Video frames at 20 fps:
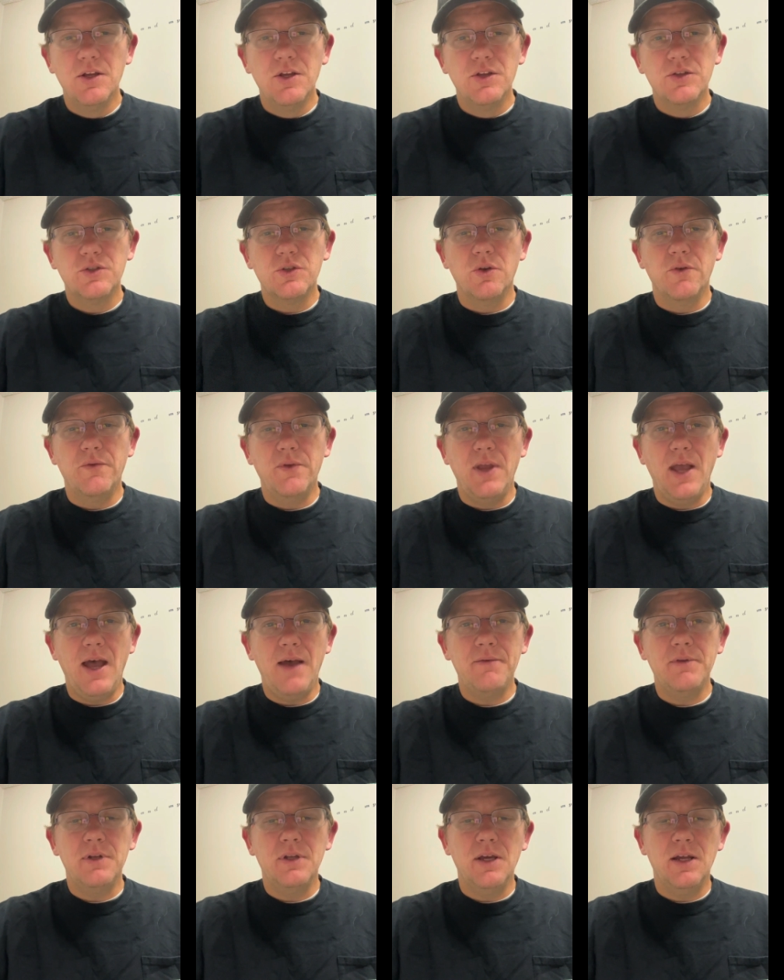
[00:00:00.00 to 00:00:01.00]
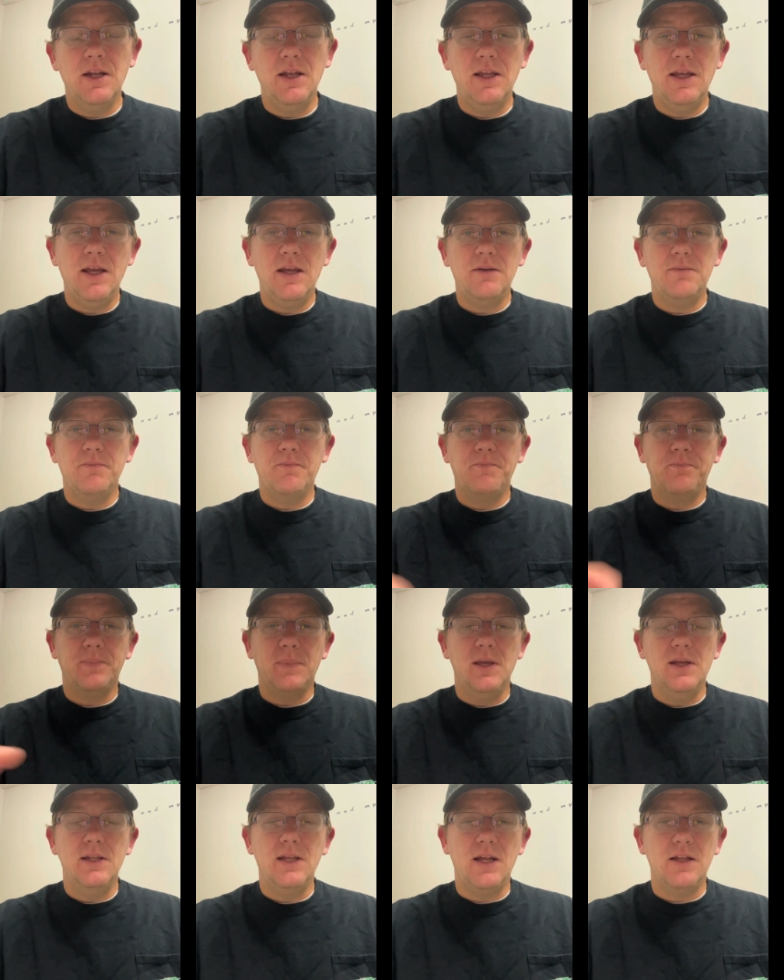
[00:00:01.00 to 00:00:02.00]
So if you haven't done it yet,
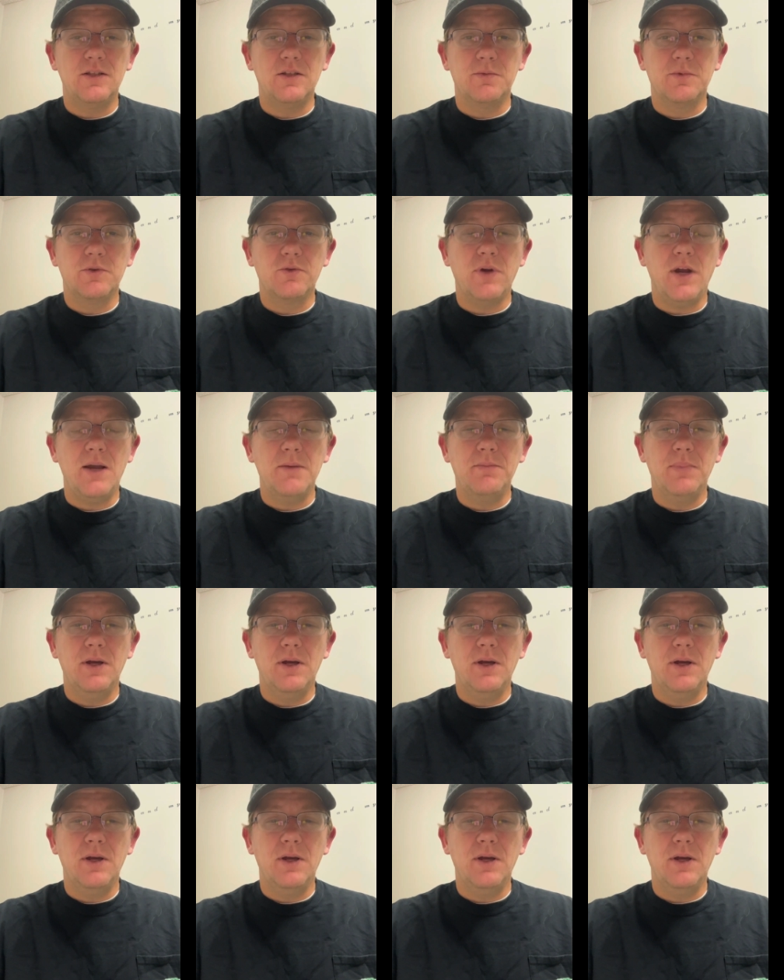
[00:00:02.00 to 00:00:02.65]
hit that subscribe